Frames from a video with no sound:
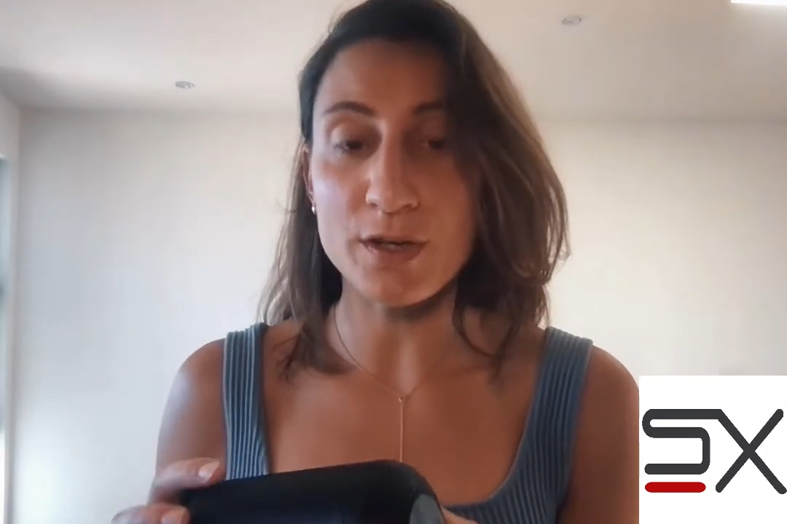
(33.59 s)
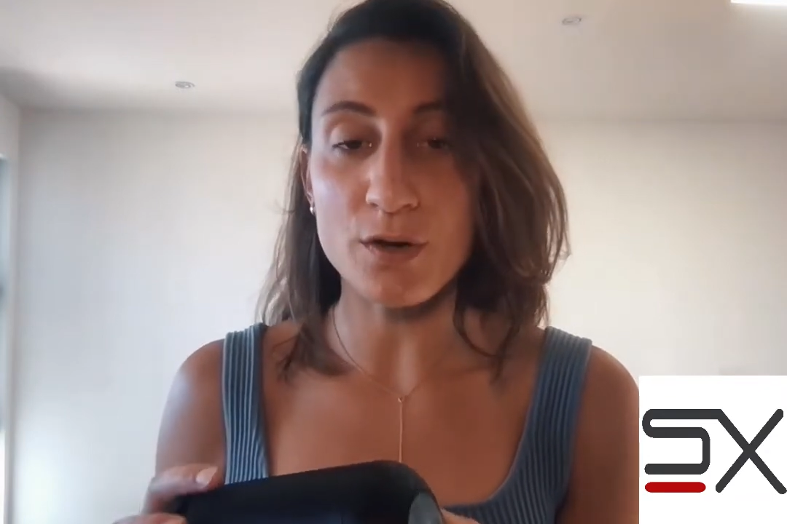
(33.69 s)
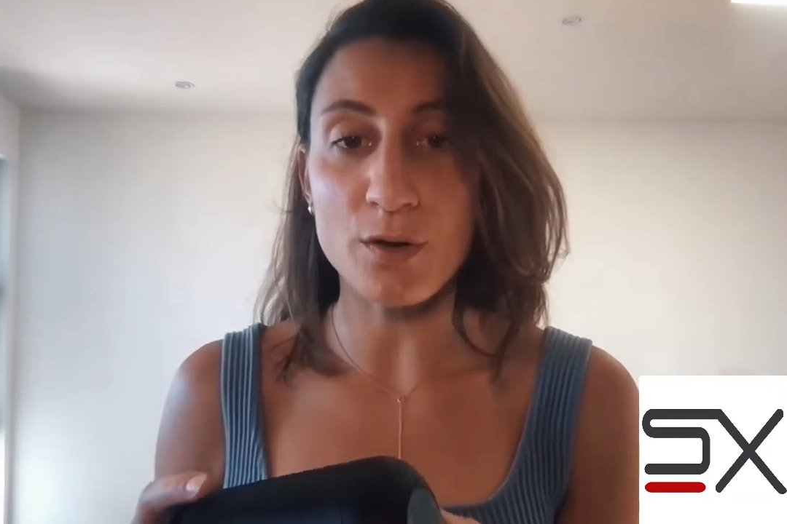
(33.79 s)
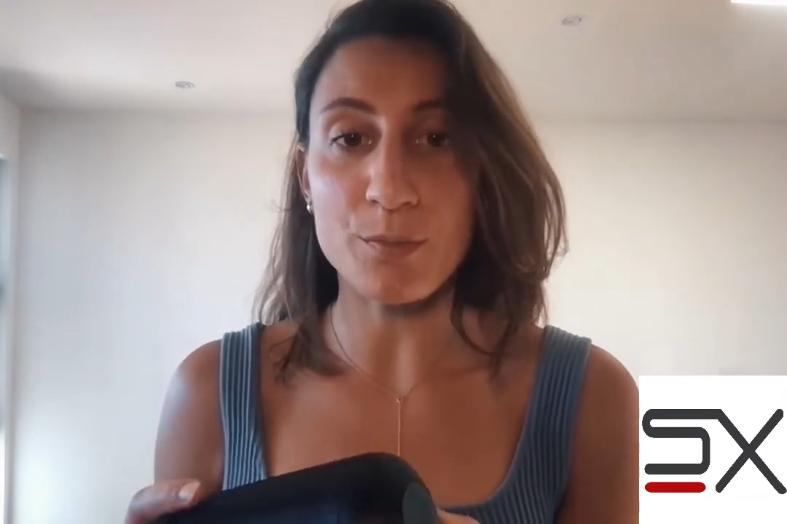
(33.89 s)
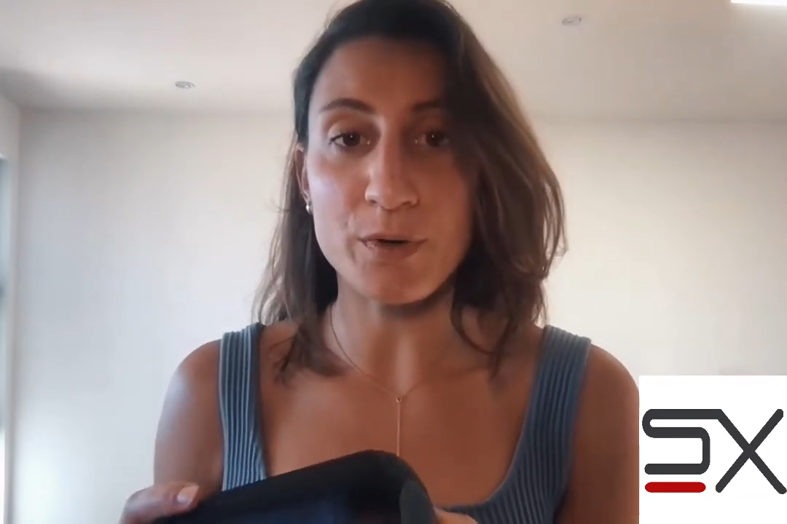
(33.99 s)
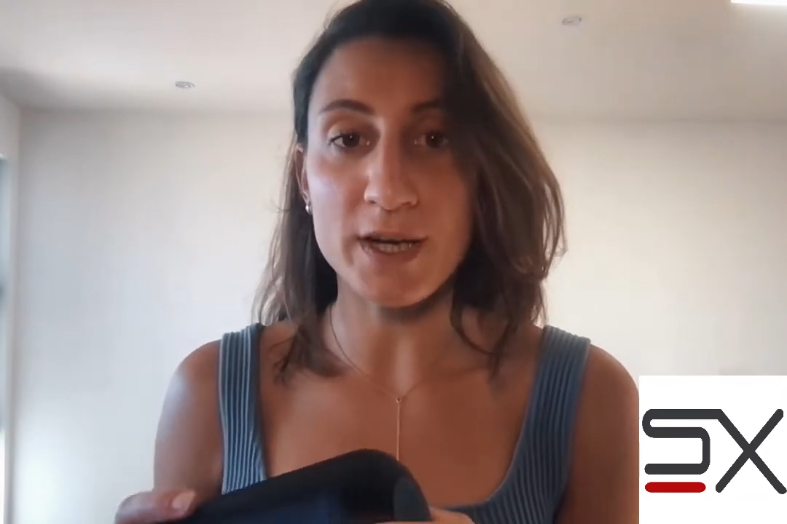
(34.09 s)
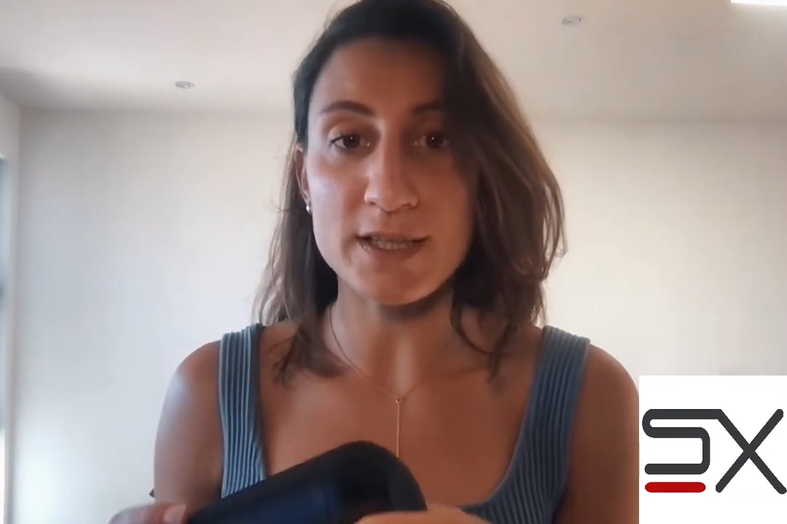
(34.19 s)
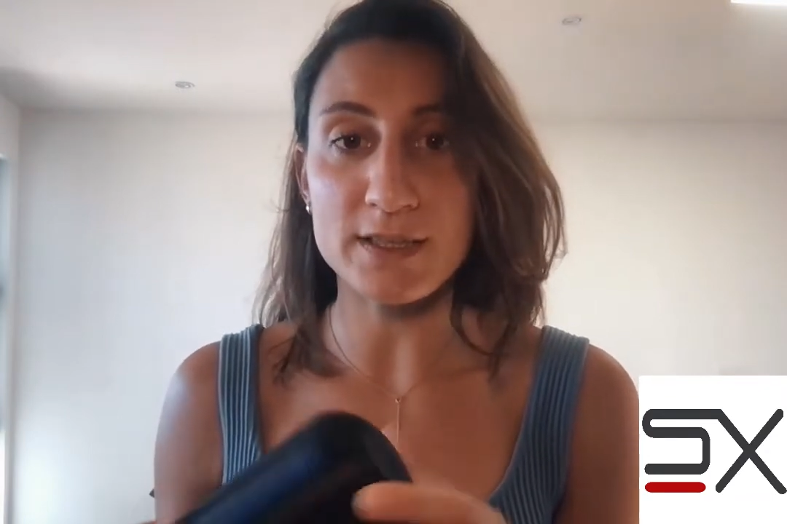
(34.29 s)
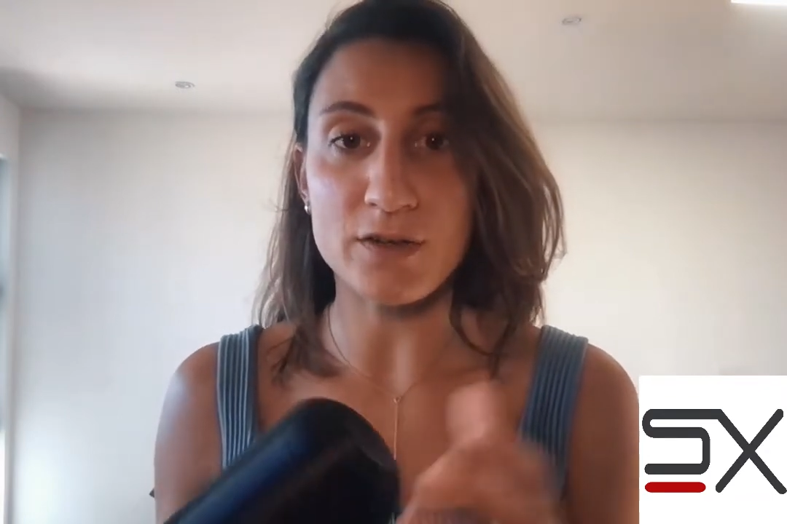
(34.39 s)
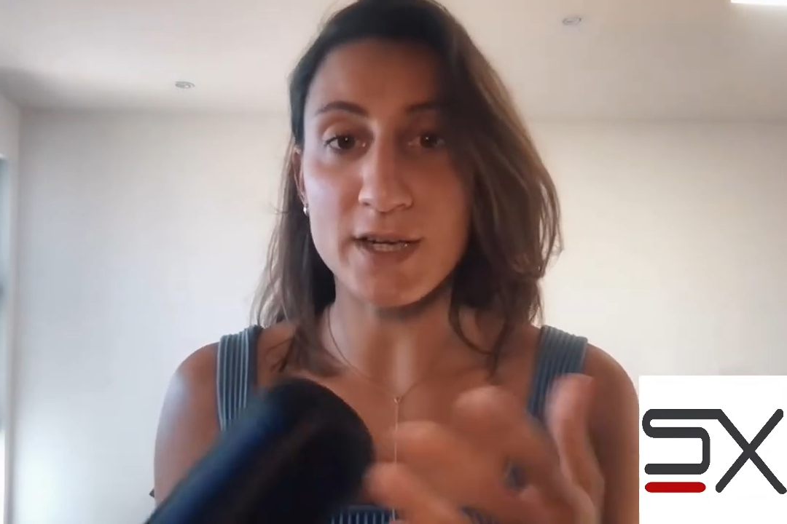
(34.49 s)

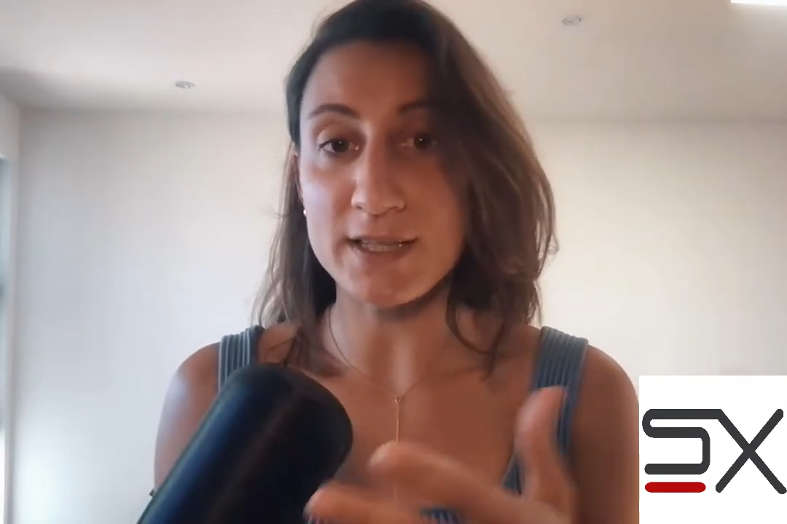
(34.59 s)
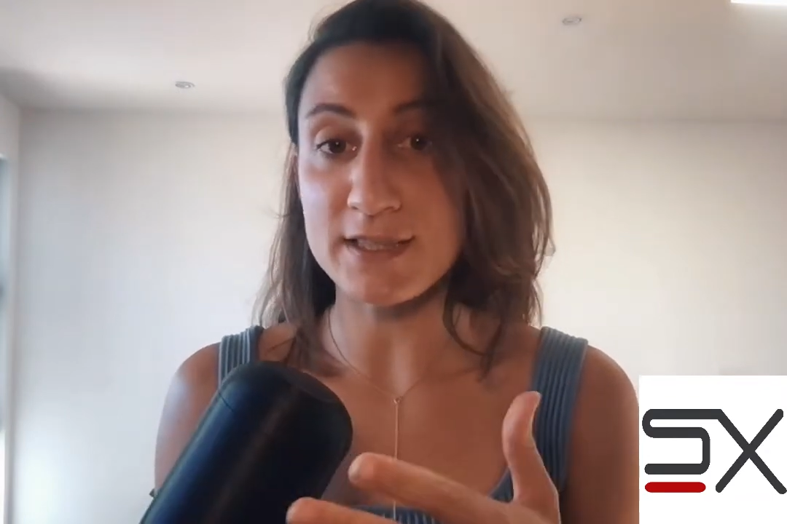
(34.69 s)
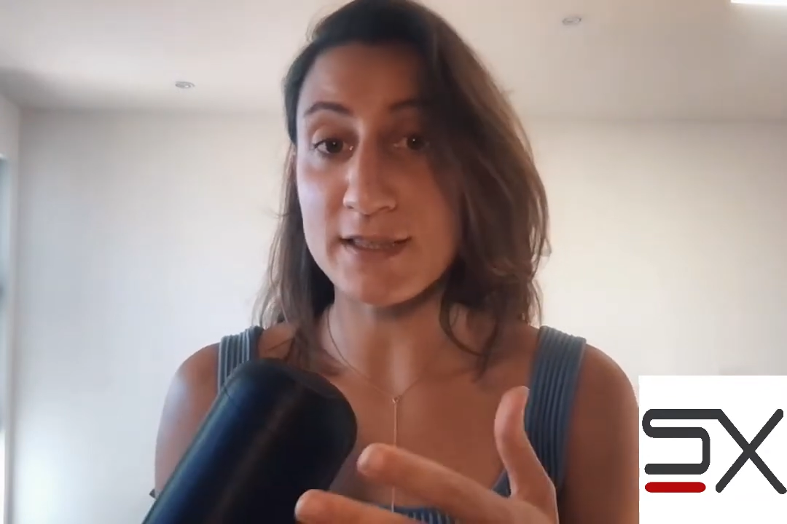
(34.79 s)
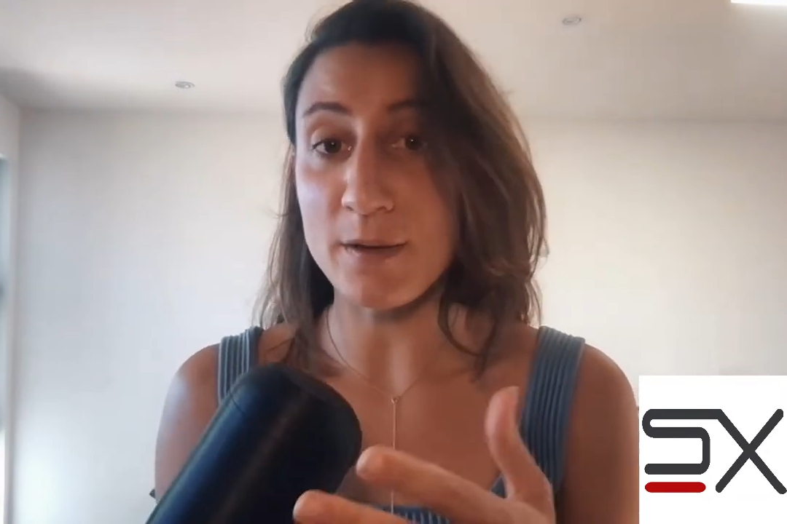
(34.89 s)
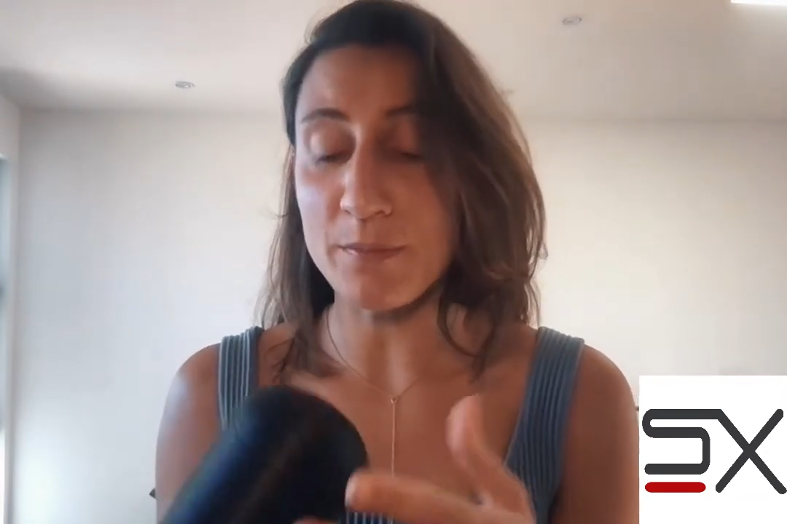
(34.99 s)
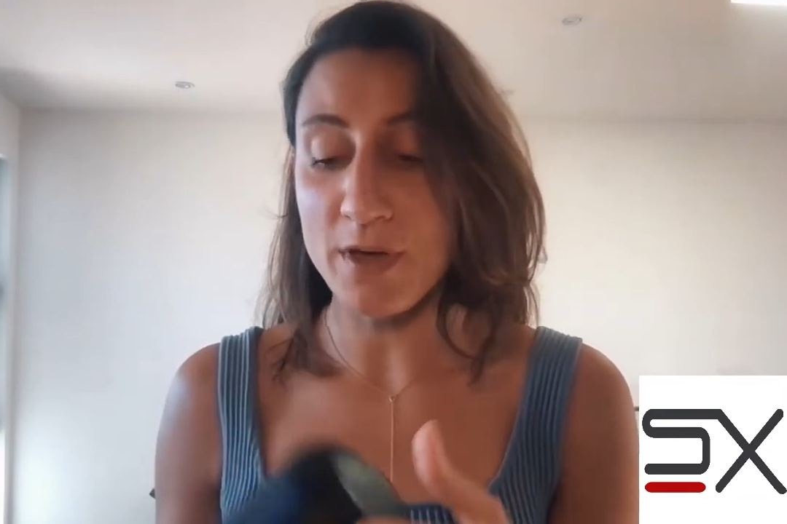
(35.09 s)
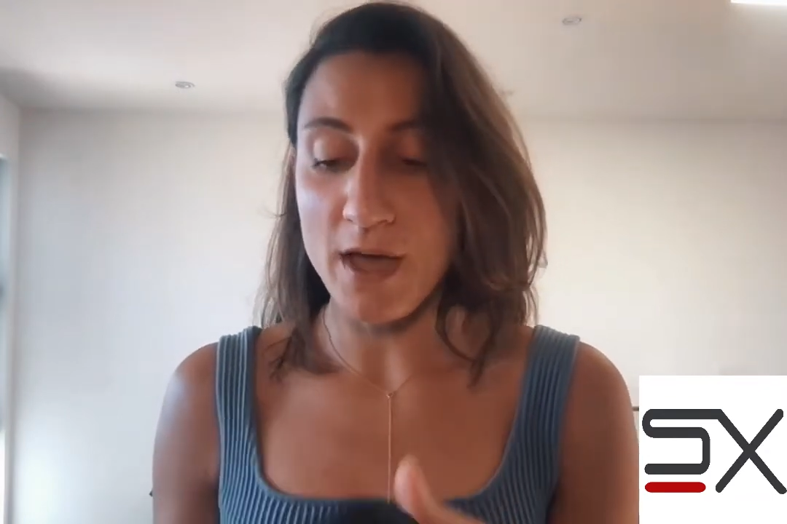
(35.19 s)
incorporate in our next step